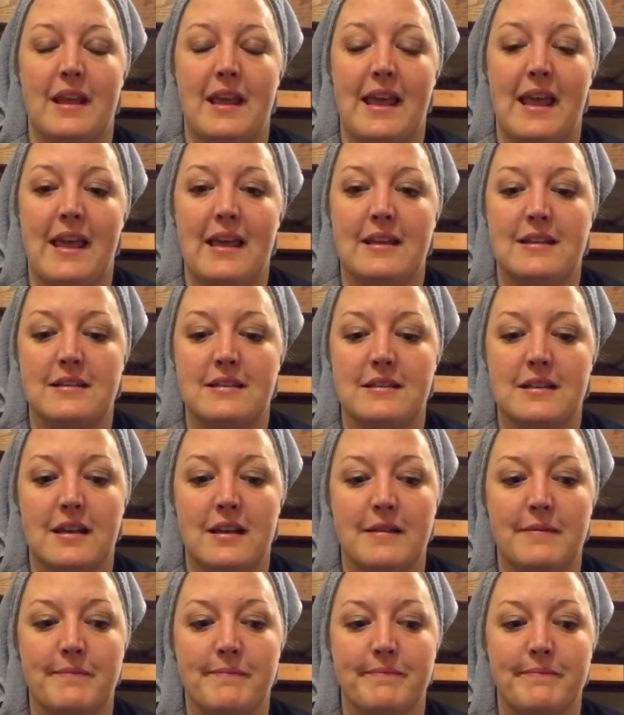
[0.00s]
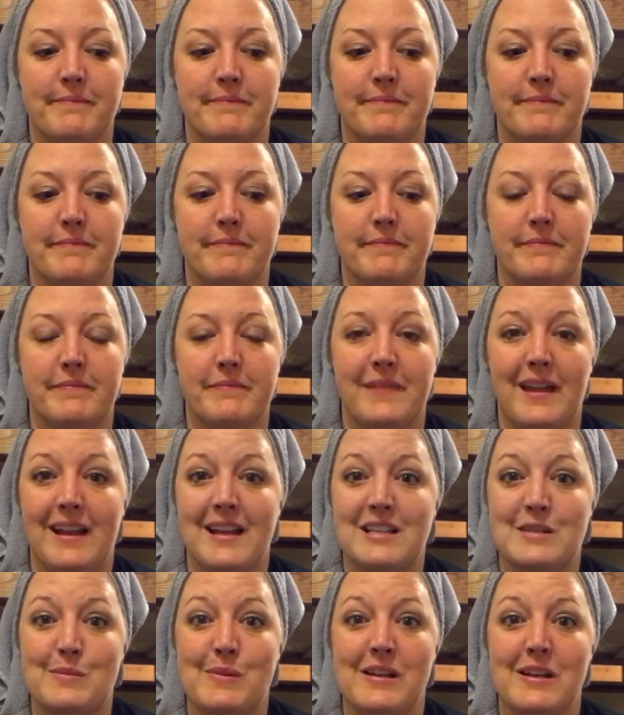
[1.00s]
And um, that
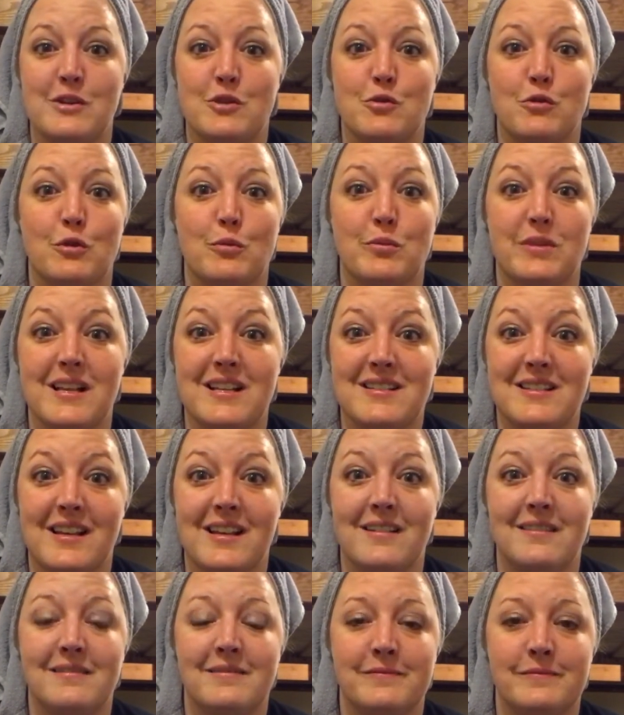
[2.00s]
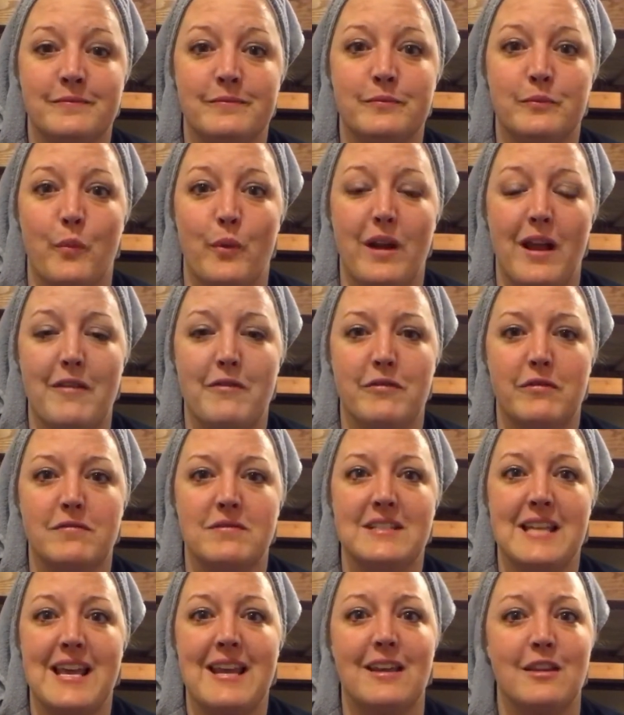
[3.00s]
has been a true blessing.
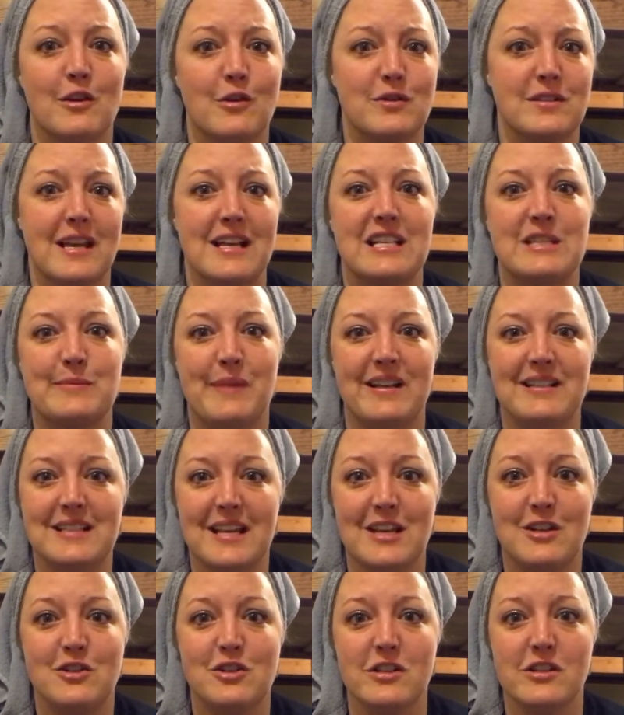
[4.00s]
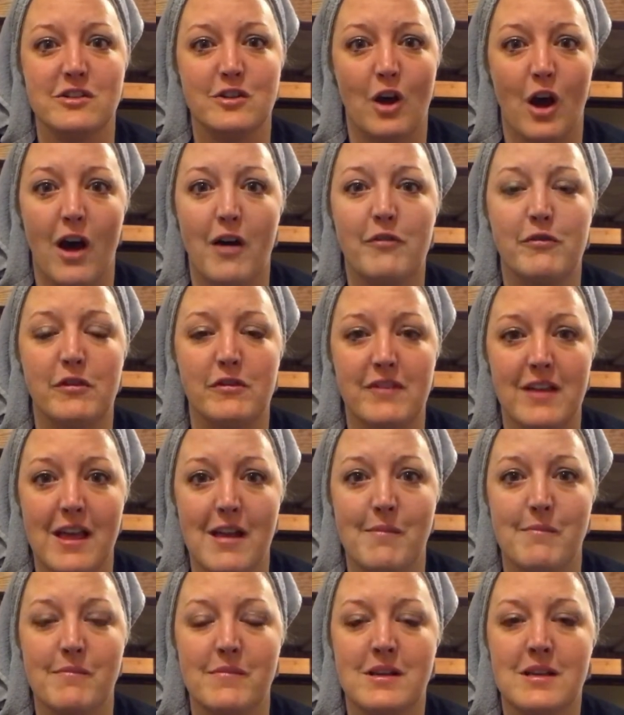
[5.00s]
I've taken those expectations off of
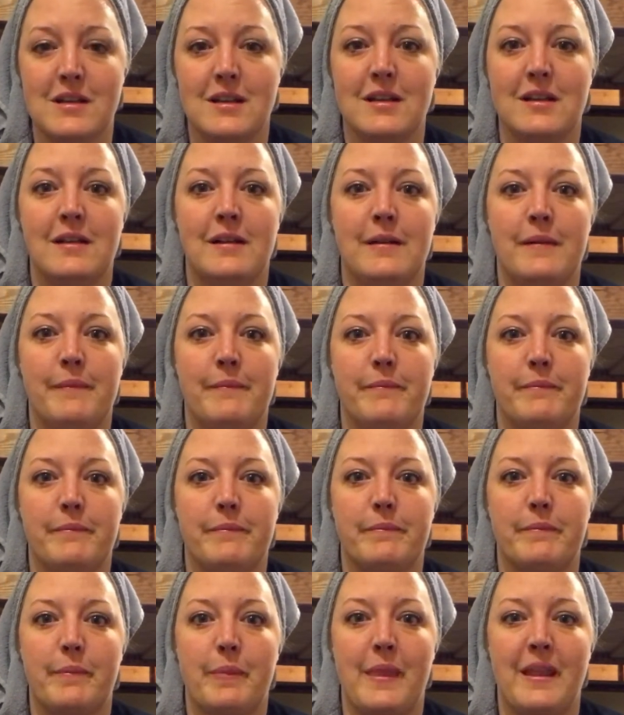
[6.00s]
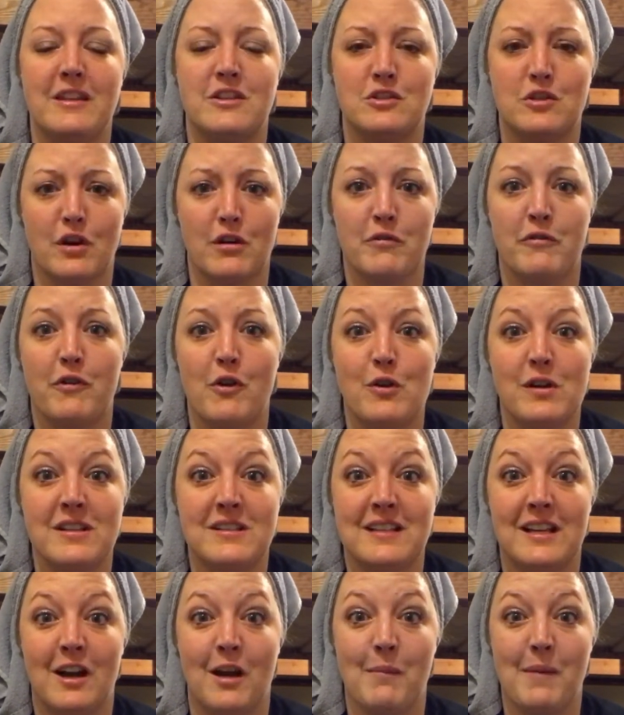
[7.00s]
him and started
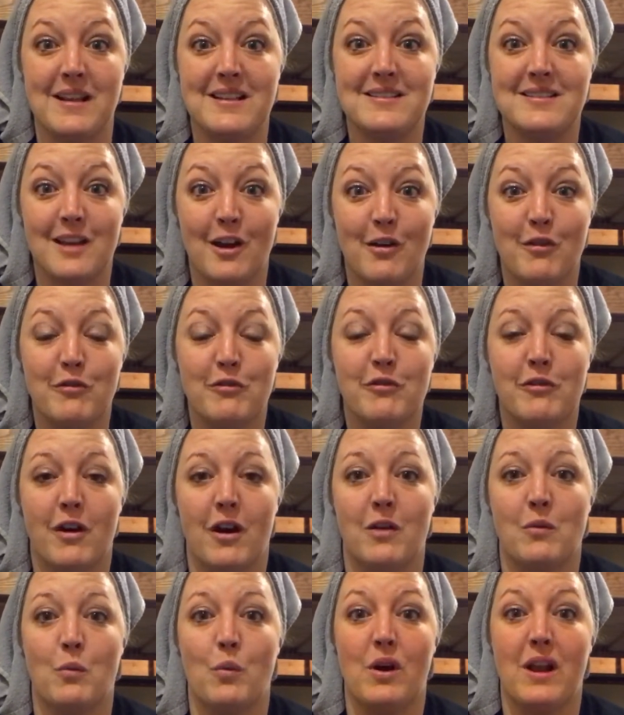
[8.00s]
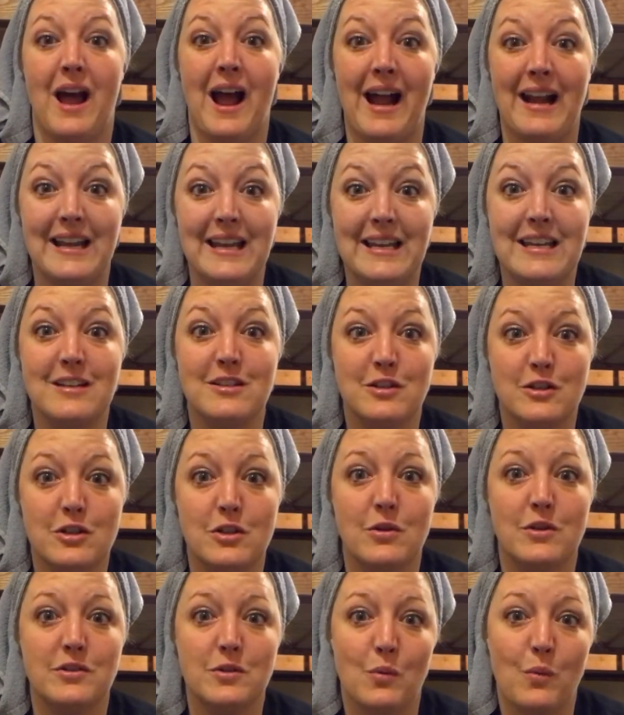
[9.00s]
focusing on myself, on what I needed to do
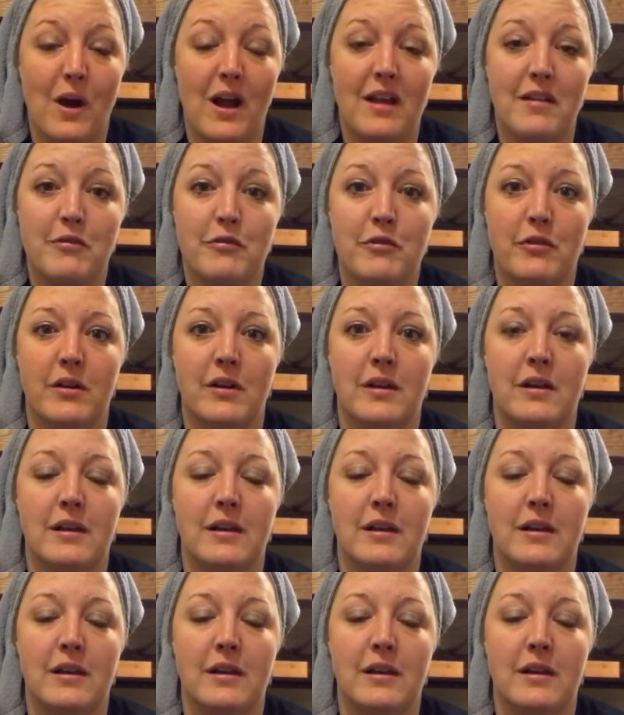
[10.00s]
as a wife.